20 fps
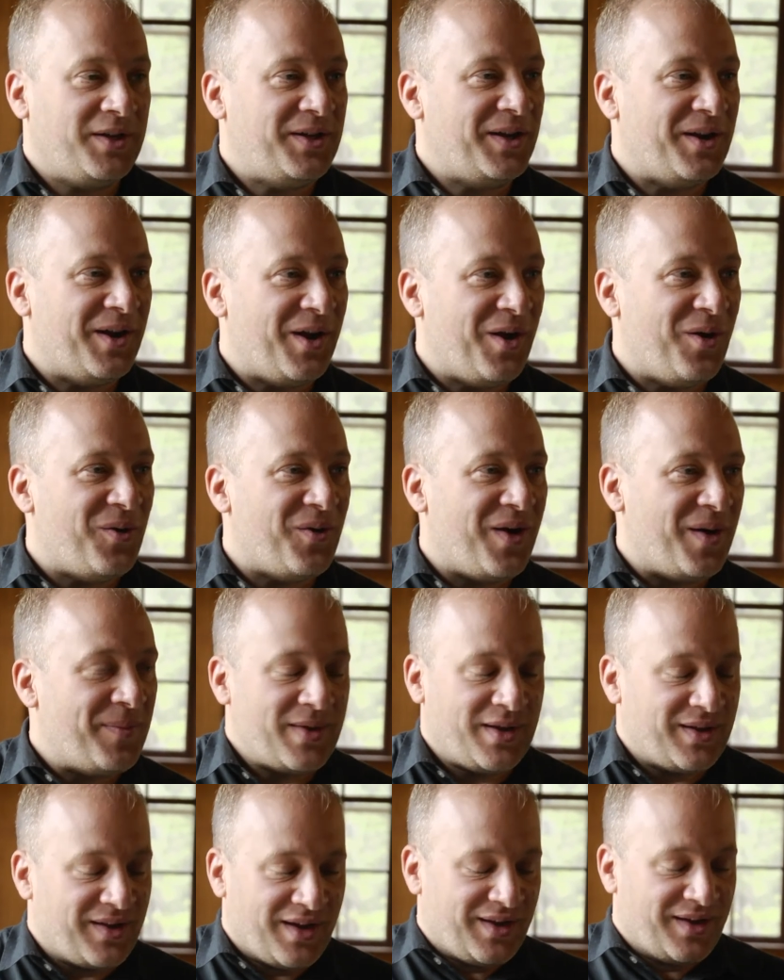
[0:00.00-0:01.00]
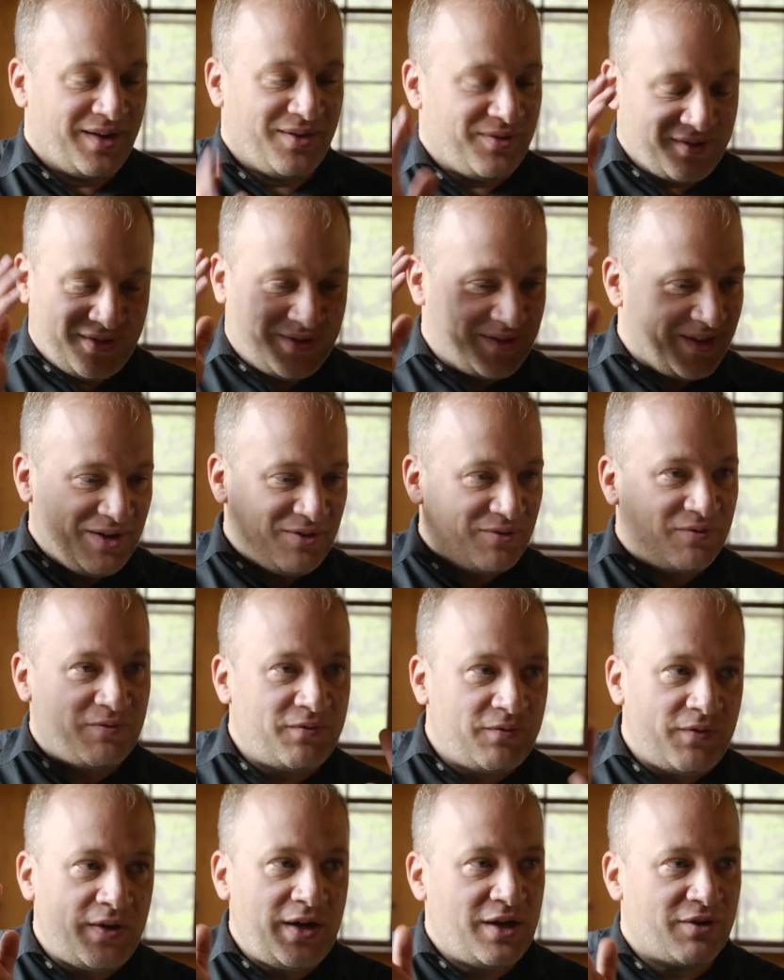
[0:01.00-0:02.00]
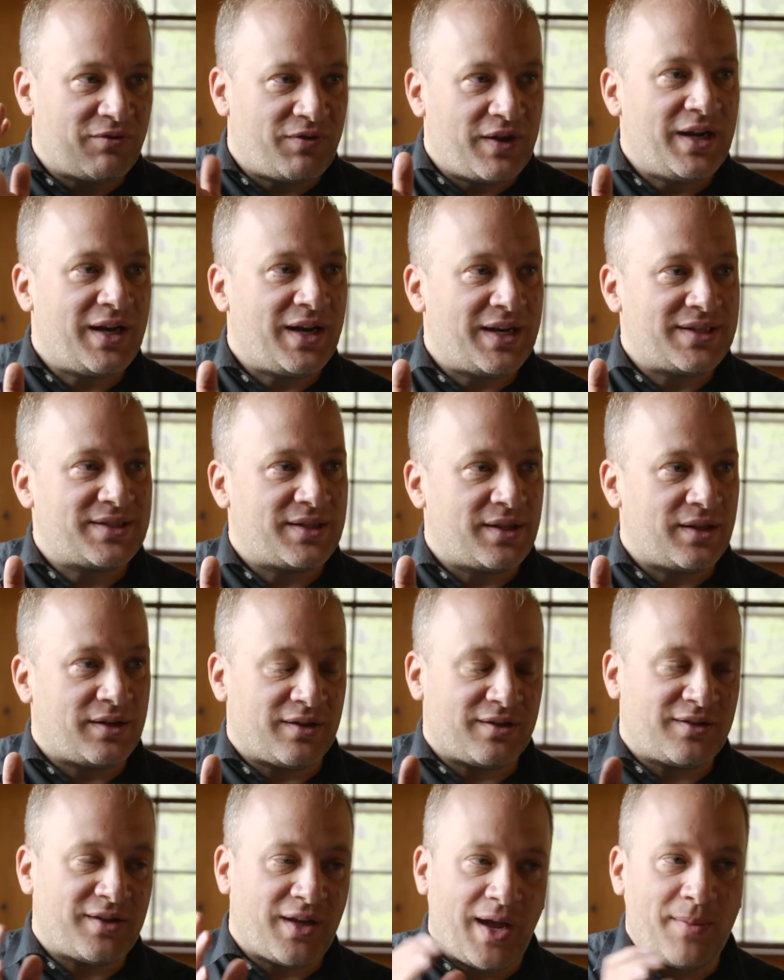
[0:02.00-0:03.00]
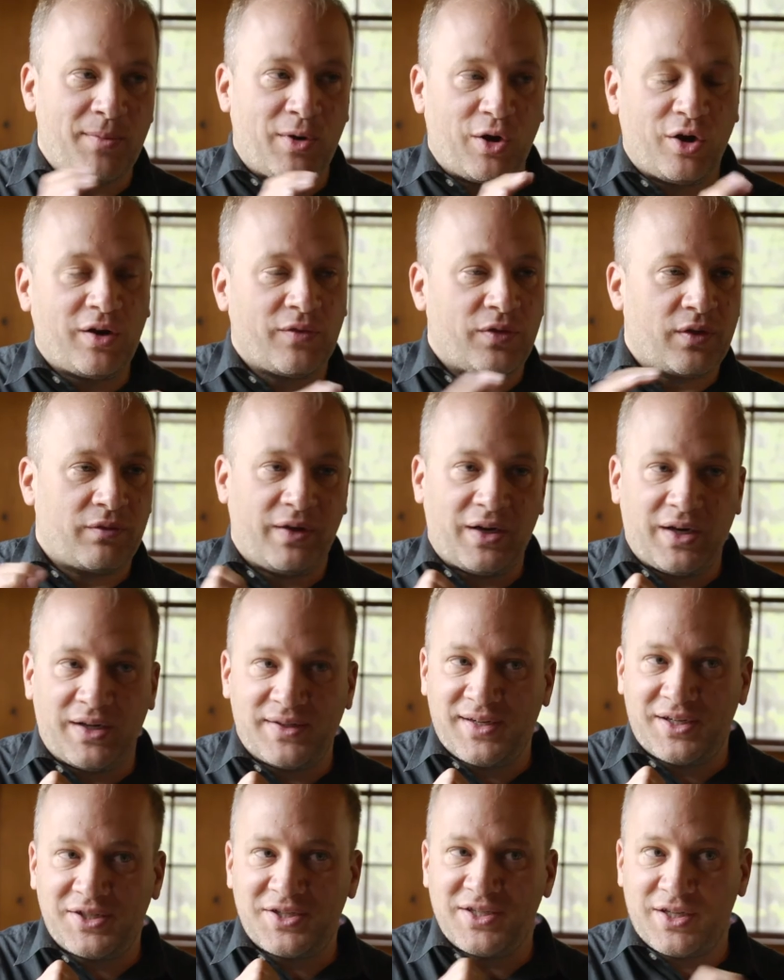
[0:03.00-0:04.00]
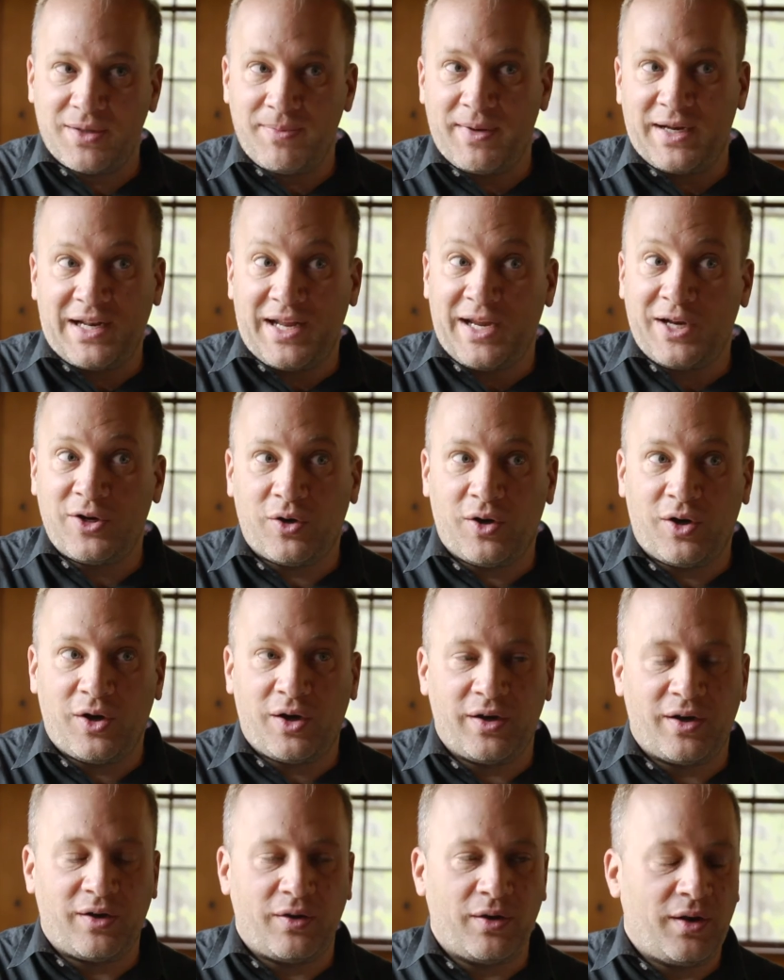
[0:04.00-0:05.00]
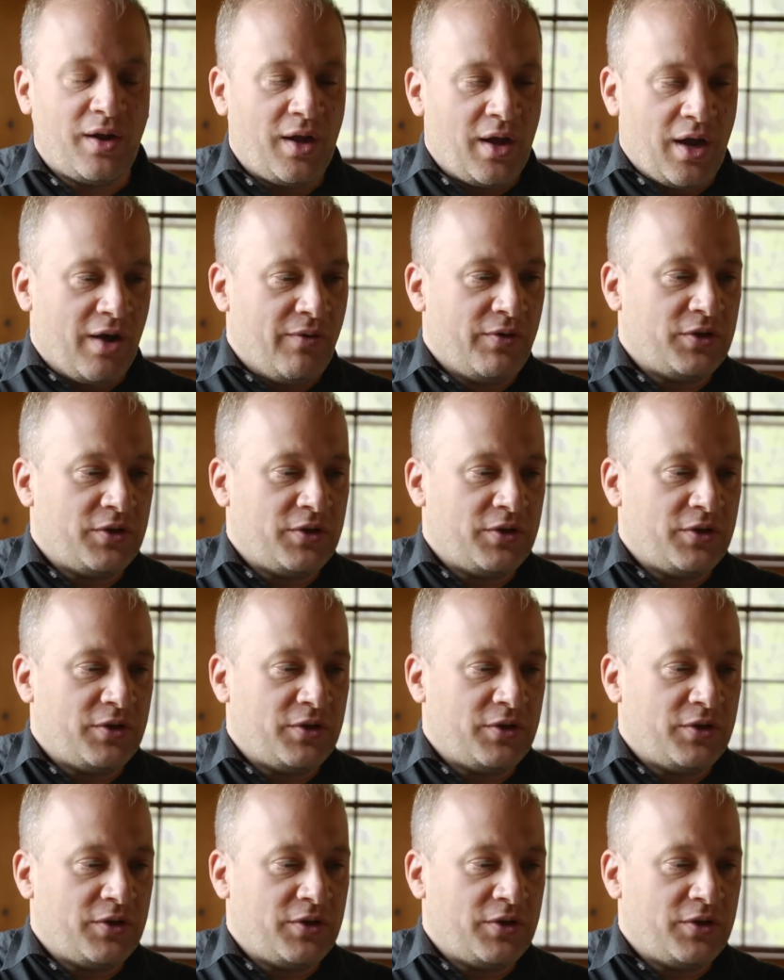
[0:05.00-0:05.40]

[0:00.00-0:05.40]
I didn't know. I mean, I uh, didn't really realize it at the time. A lot of the realizations I made later on and mm.